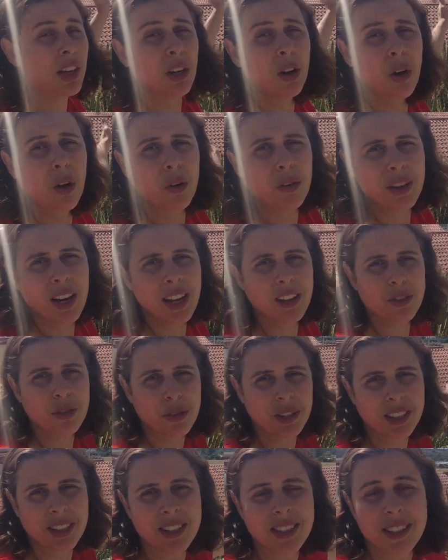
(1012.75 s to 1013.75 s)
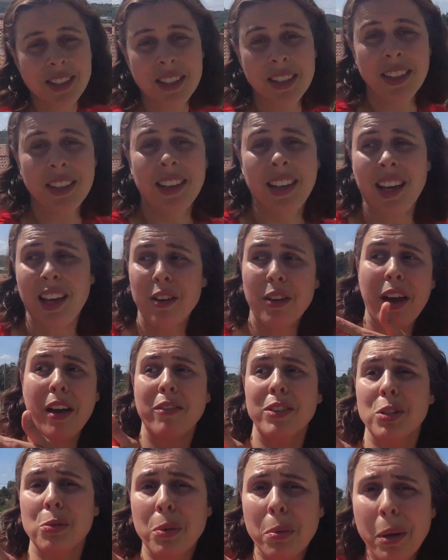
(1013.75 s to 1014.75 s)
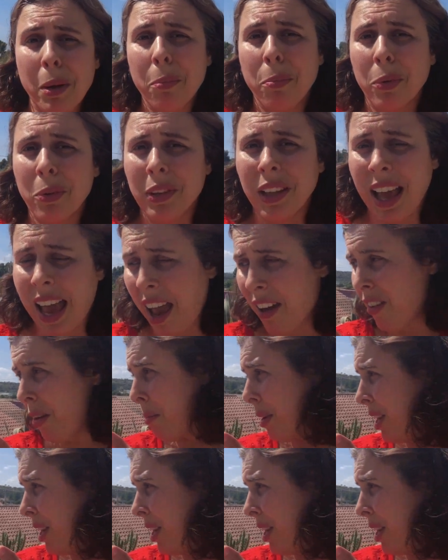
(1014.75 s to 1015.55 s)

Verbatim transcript: their own interests. And you have a swimming pool. Have I